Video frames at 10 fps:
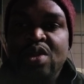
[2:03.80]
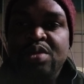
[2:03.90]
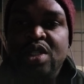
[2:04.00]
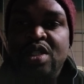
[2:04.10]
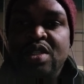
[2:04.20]

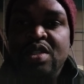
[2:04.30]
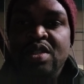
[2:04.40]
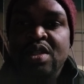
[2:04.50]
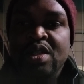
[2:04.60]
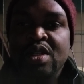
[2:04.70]
subsidies.
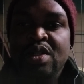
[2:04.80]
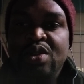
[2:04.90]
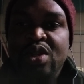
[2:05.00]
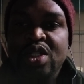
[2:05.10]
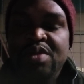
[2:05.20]

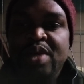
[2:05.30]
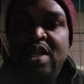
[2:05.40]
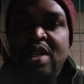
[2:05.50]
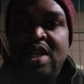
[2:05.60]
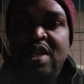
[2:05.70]
Deutsche
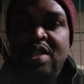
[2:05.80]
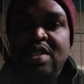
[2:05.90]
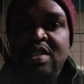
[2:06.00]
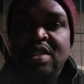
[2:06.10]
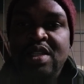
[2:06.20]
Bahn
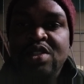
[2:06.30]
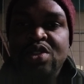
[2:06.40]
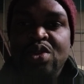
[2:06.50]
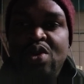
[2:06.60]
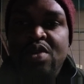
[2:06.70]
has yet
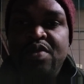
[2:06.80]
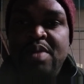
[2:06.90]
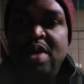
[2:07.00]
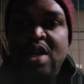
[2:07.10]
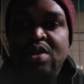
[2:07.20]
to
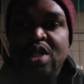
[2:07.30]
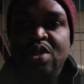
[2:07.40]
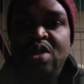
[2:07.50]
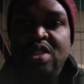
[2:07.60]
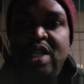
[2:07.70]
confirm how the
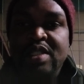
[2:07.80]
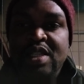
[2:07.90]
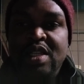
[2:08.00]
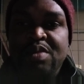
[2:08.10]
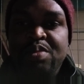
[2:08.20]
Deutschland
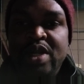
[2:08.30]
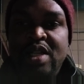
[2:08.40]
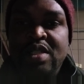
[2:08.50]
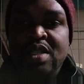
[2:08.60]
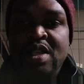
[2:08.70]
ticket
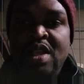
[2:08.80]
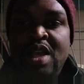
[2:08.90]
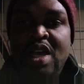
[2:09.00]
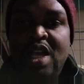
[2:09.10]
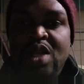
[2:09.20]
price
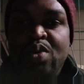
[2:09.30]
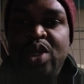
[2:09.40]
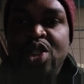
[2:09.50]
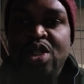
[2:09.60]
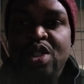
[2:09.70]
hike
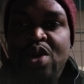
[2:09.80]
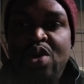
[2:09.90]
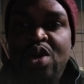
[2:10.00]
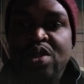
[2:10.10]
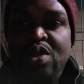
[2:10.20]
will change the
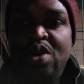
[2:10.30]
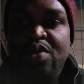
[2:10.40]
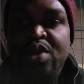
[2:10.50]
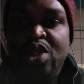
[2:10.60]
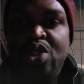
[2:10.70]
cost
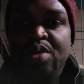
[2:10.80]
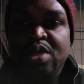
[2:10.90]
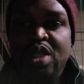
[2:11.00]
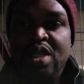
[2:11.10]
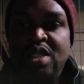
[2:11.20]
of a job
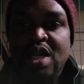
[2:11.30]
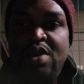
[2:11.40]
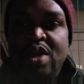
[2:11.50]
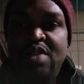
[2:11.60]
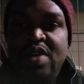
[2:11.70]
ticket.
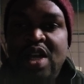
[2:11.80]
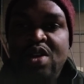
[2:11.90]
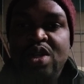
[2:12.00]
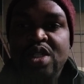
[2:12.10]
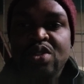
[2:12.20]
However,
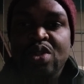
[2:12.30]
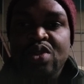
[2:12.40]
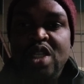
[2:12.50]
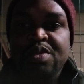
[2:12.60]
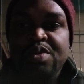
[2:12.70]
according to
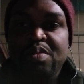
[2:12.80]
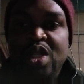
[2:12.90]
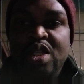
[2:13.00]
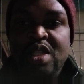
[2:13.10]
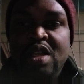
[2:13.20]
Transport
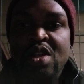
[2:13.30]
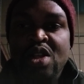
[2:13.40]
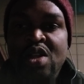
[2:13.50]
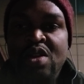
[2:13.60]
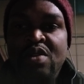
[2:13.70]
Minister
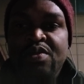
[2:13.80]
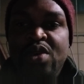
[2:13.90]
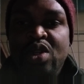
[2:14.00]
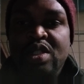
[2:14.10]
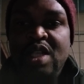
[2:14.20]

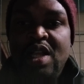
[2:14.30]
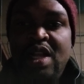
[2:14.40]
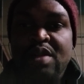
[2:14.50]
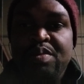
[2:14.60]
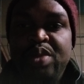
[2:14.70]
for
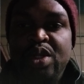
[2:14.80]
Saarland,